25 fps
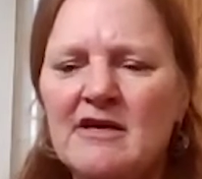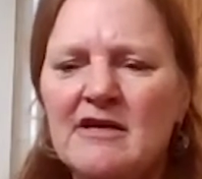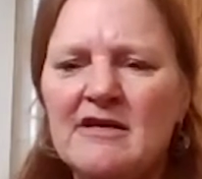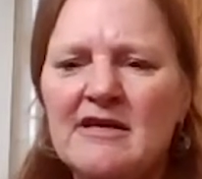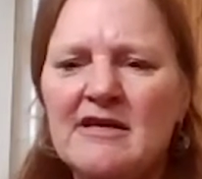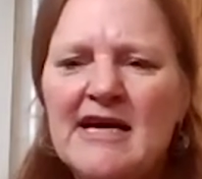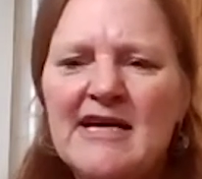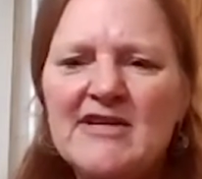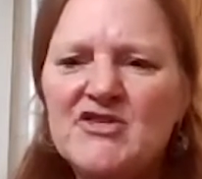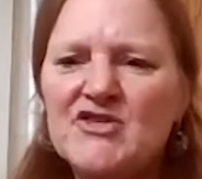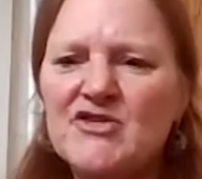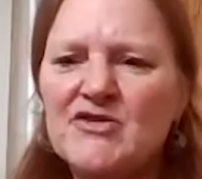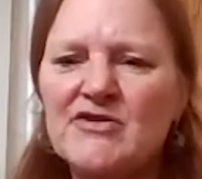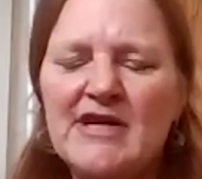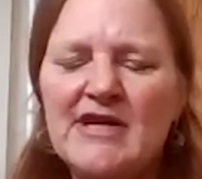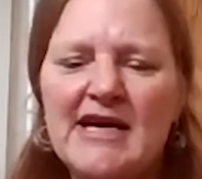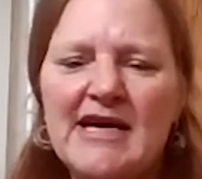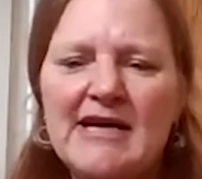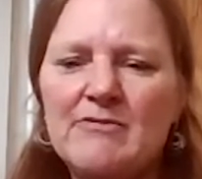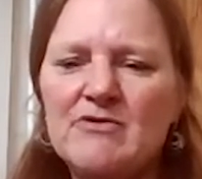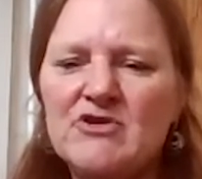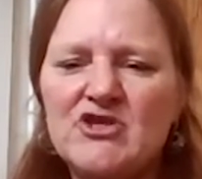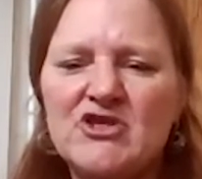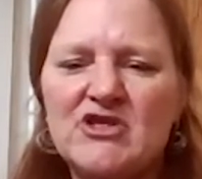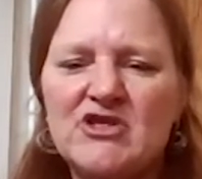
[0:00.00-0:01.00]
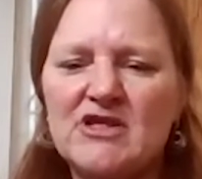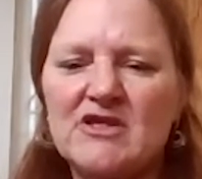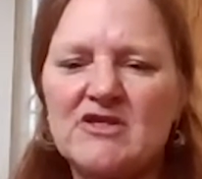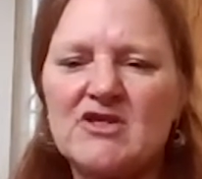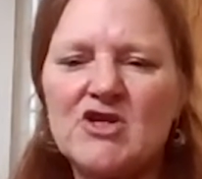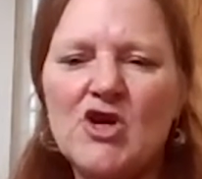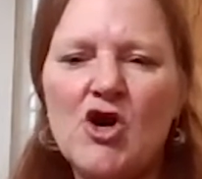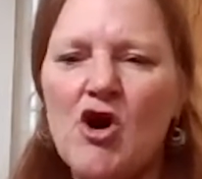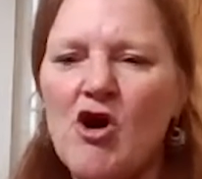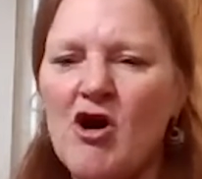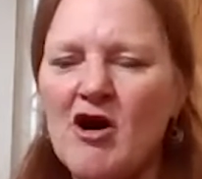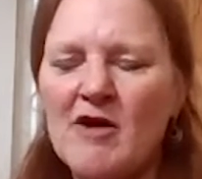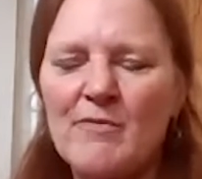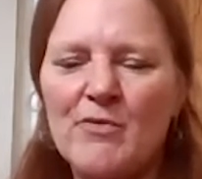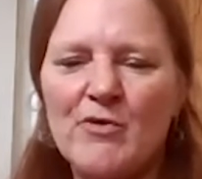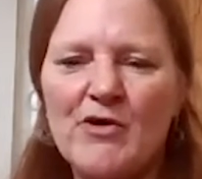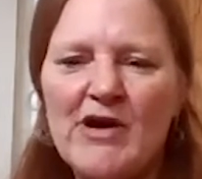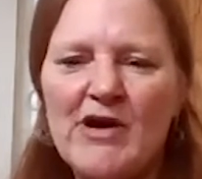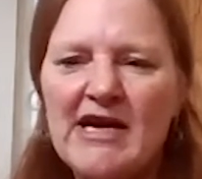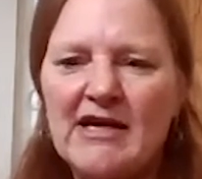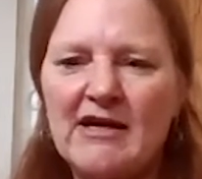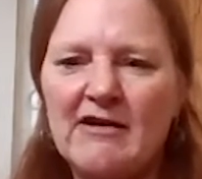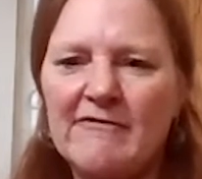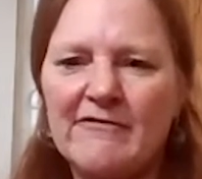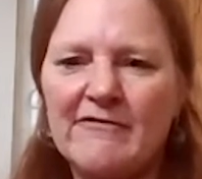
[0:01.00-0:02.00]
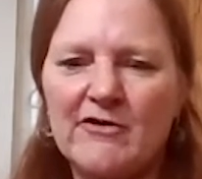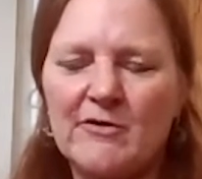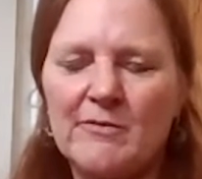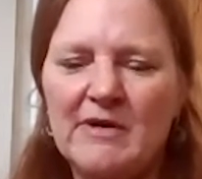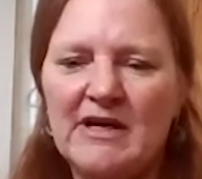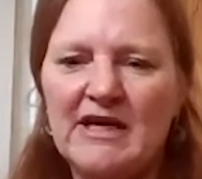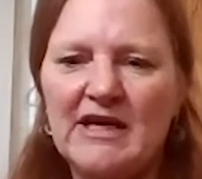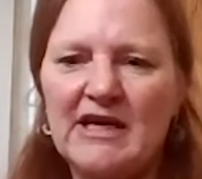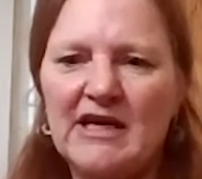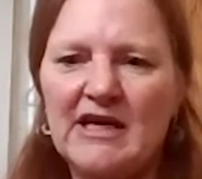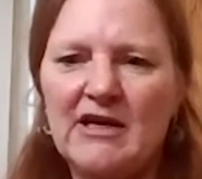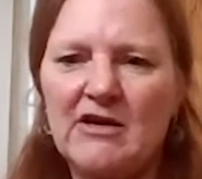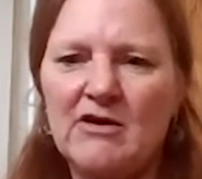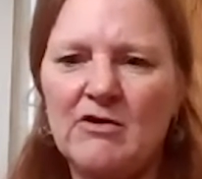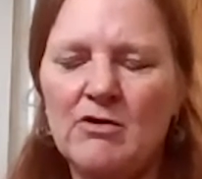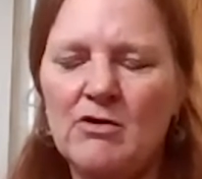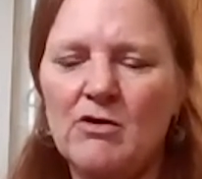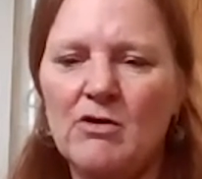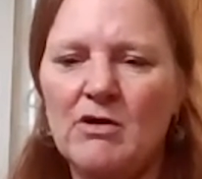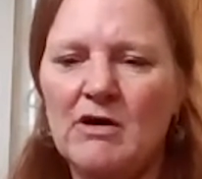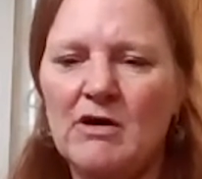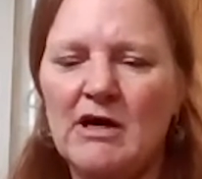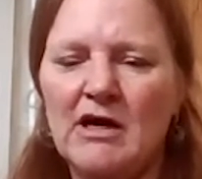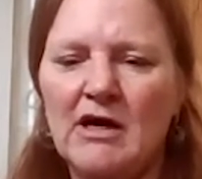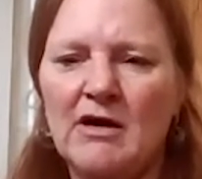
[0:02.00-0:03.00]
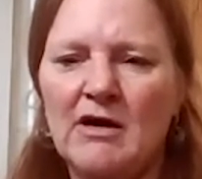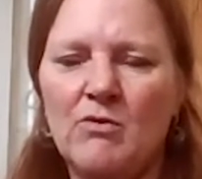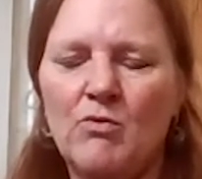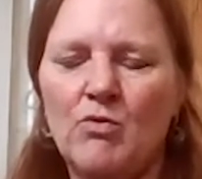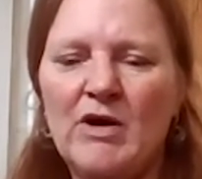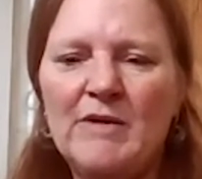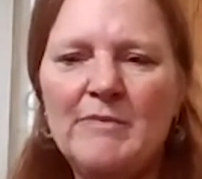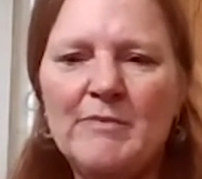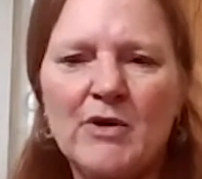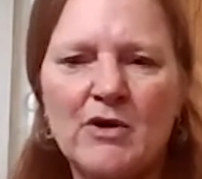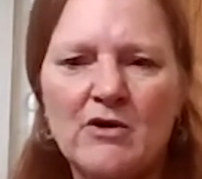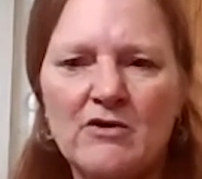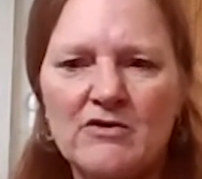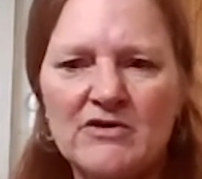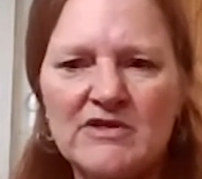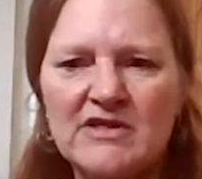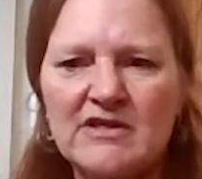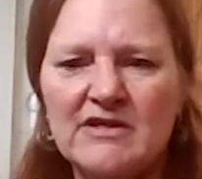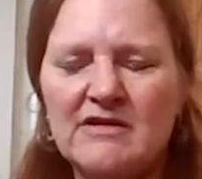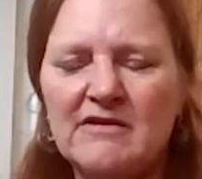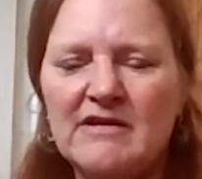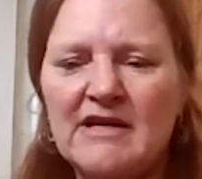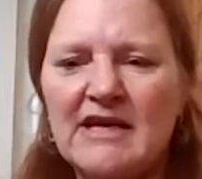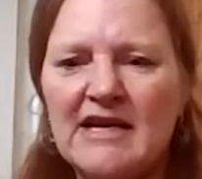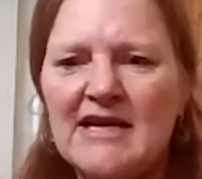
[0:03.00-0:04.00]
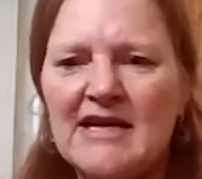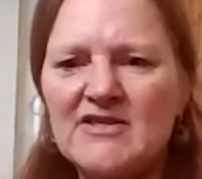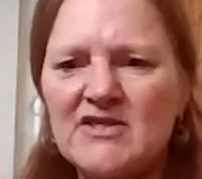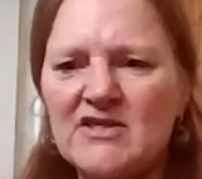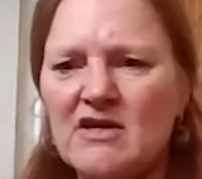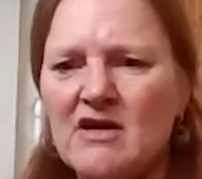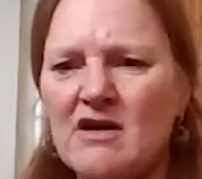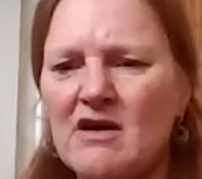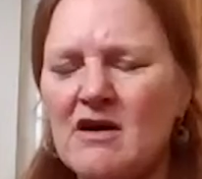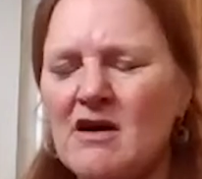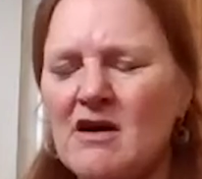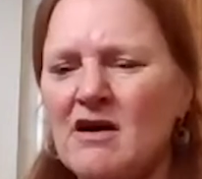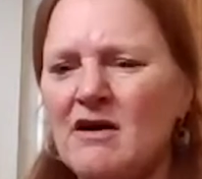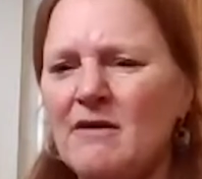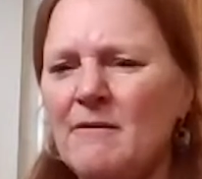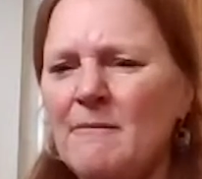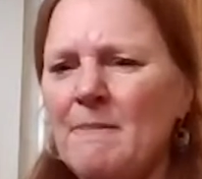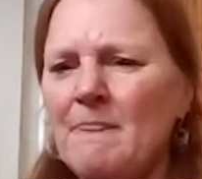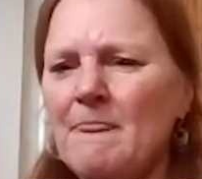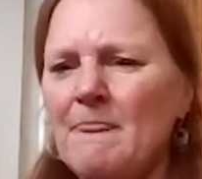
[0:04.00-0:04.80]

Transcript: Yesterday was just heartbreaking for me. One person that I saw